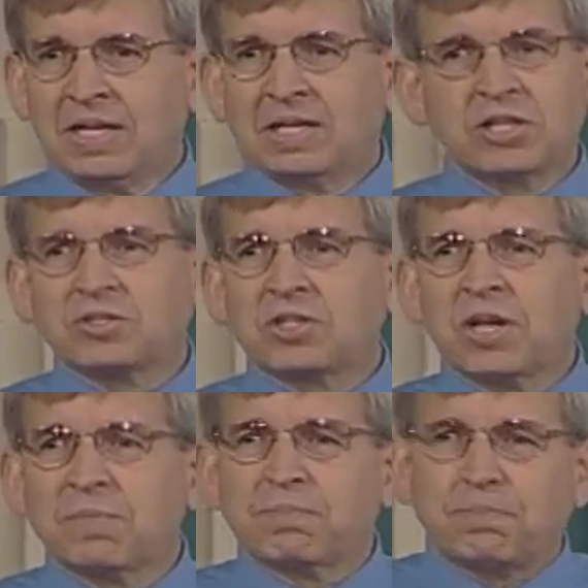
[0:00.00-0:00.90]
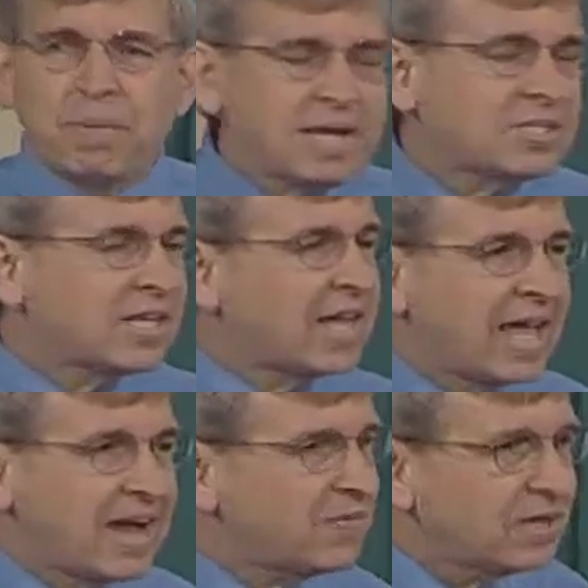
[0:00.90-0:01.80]
Just basic
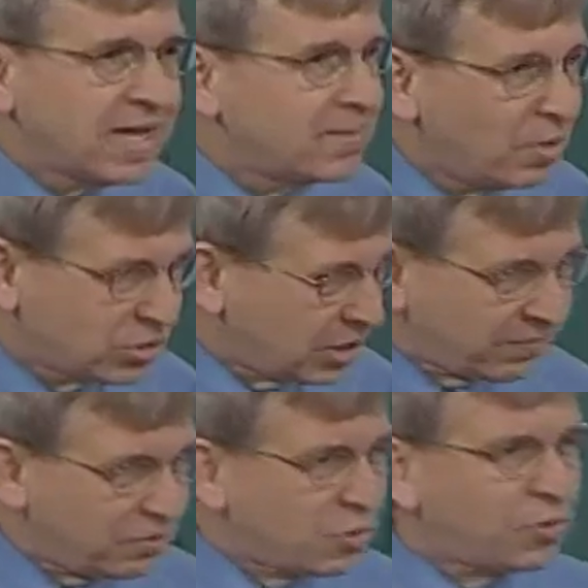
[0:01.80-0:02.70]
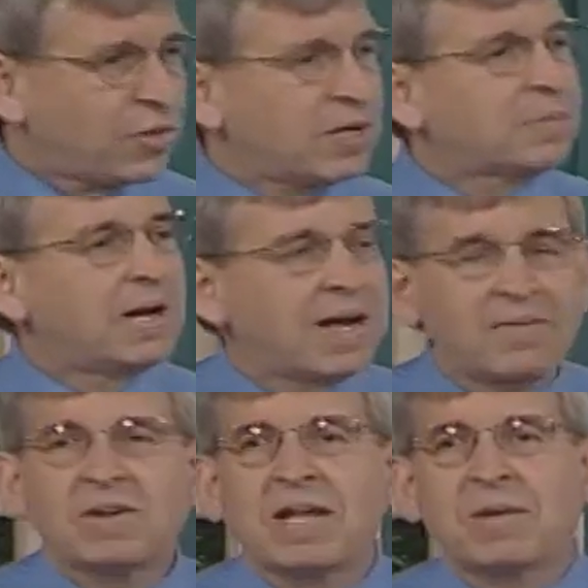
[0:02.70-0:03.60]
everyday motion. If you think about
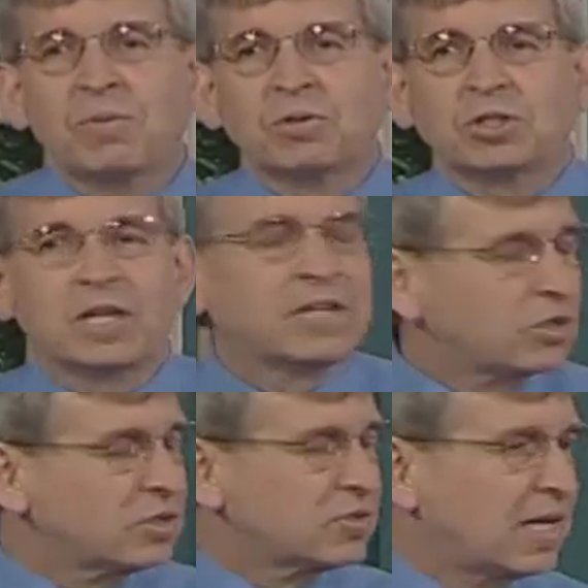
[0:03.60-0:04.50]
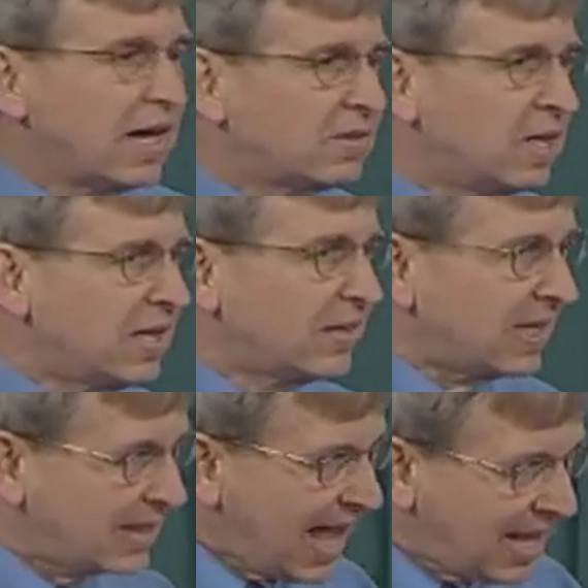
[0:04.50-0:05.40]
everyday motion, it turns out
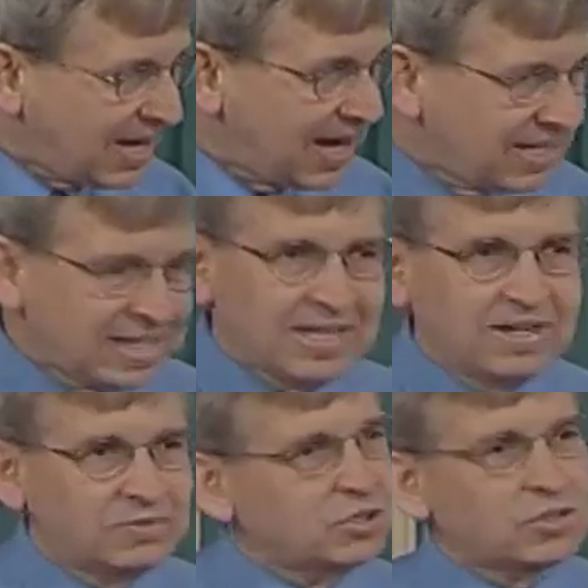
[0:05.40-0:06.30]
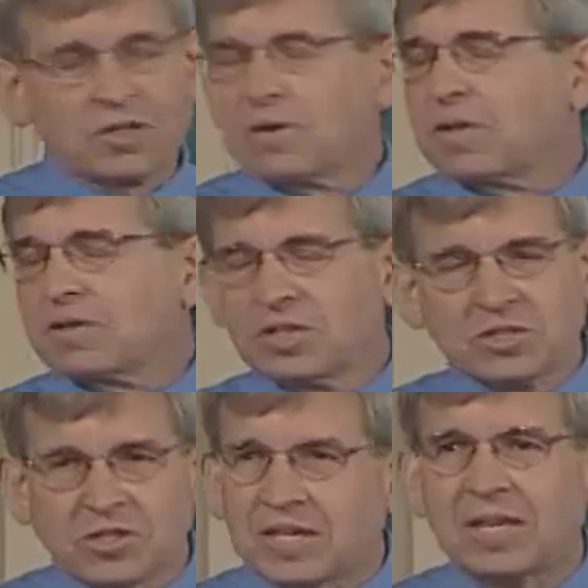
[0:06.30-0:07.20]
that idea of just
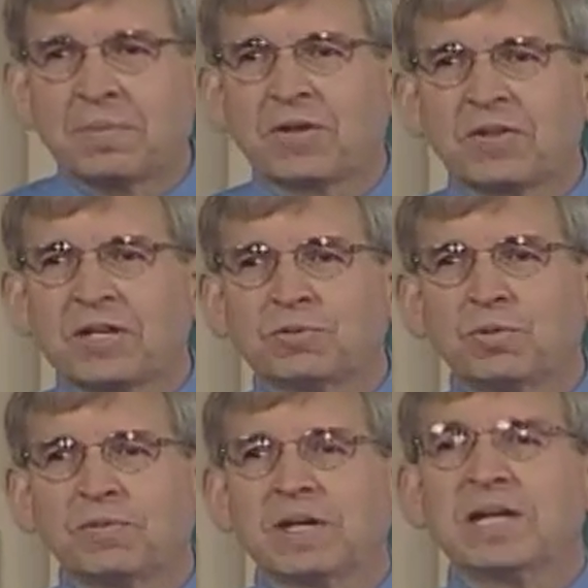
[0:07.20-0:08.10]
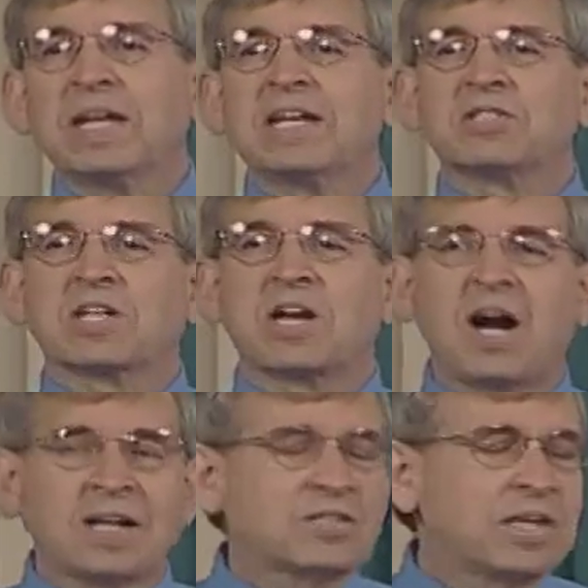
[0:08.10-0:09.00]
thinking about things moving is a
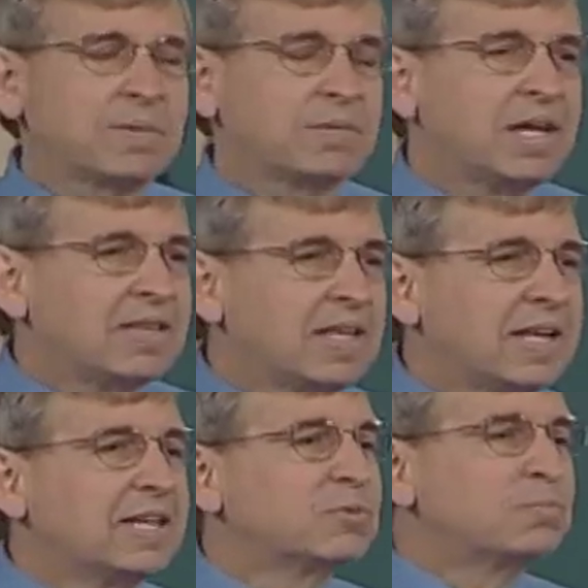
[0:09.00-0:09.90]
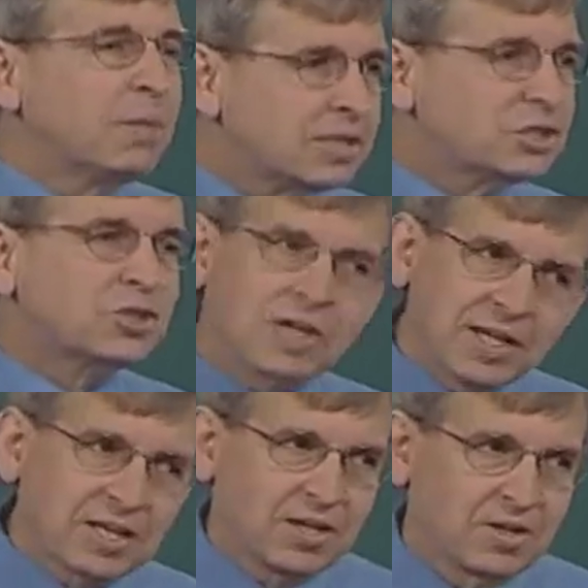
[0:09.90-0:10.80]
concept that is much
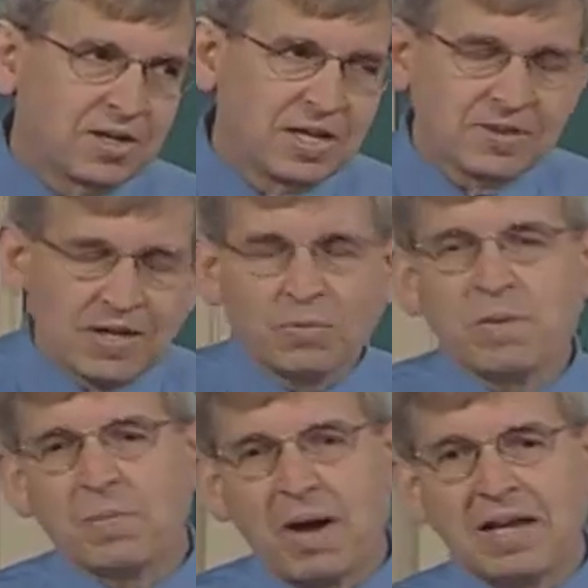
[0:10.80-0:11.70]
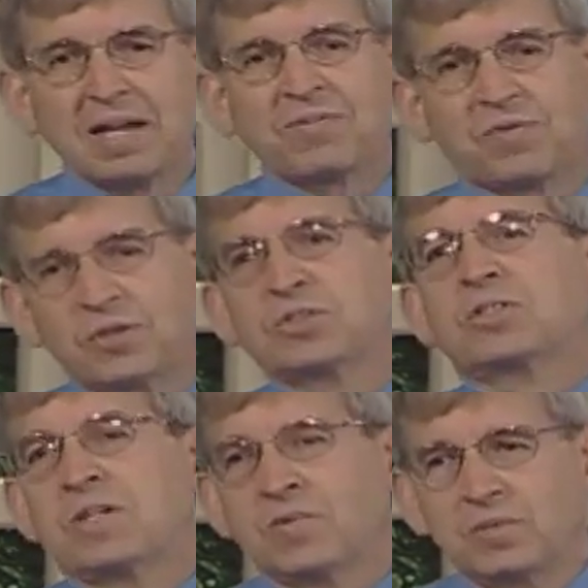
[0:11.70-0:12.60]
trickier than we might at
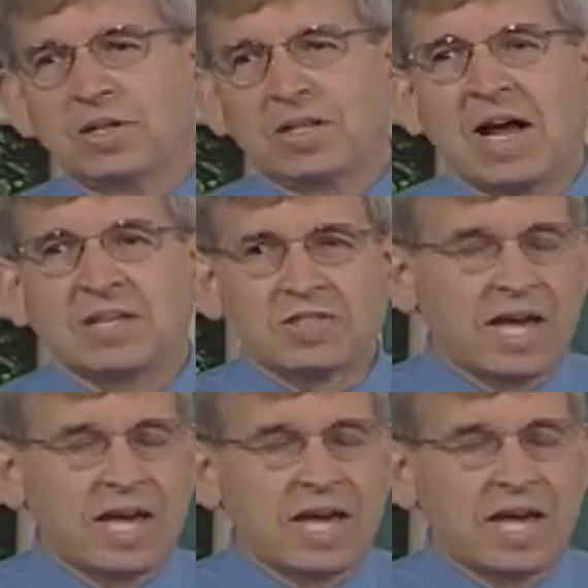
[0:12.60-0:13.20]
first realize.